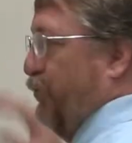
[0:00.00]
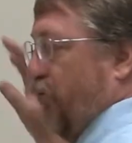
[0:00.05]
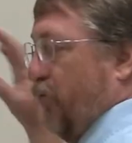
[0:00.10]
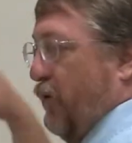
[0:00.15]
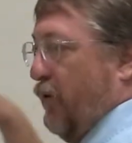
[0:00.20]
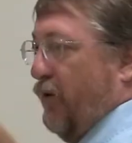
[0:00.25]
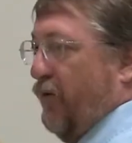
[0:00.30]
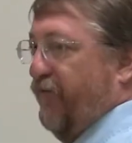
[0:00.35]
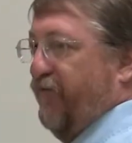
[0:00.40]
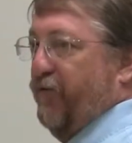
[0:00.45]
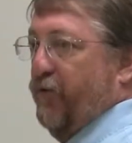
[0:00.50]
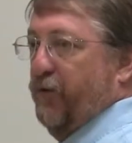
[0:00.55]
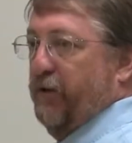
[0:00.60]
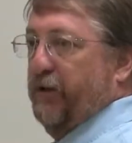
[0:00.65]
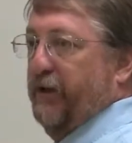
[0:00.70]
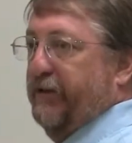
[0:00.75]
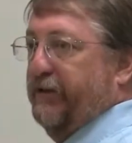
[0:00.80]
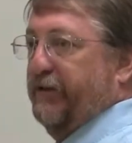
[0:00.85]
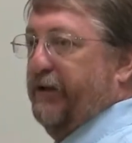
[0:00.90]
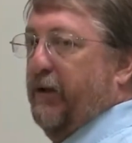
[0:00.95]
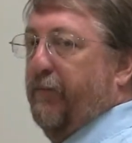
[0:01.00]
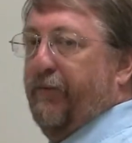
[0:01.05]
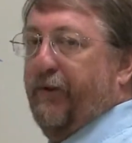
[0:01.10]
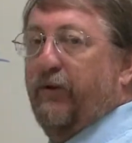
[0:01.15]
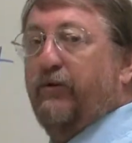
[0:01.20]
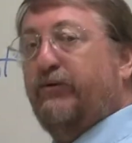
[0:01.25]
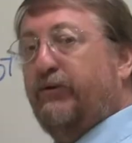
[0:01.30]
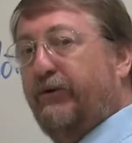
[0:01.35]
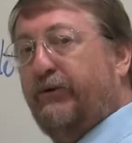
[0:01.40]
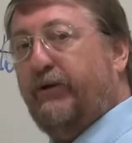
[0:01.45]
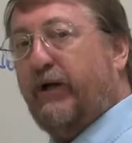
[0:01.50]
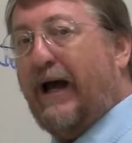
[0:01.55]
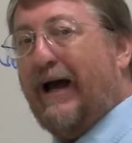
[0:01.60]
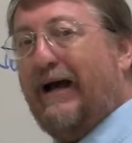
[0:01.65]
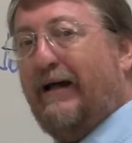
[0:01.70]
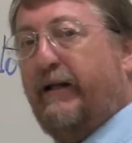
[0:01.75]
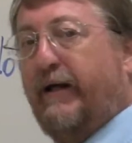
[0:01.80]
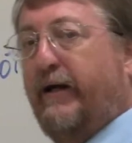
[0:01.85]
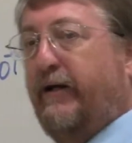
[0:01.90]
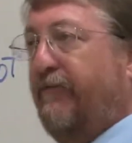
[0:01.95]
draw a full list up here. Just
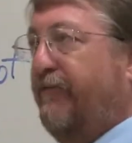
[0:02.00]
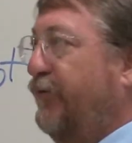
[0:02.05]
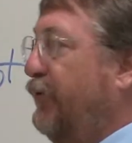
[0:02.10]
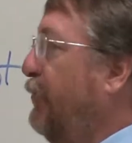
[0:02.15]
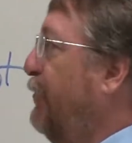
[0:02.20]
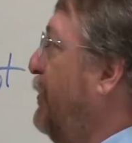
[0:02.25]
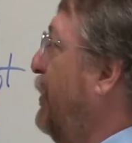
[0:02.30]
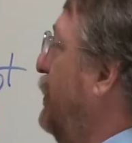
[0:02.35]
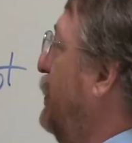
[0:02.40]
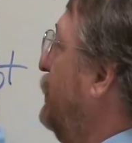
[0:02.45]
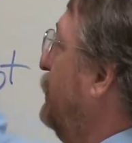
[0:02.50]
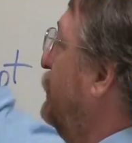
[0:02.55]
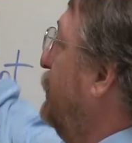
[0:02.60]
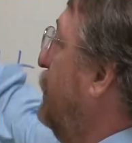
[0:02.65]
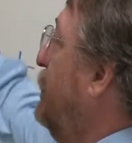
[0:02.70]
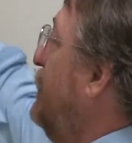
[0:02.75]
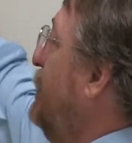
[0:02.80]
highlight a few things.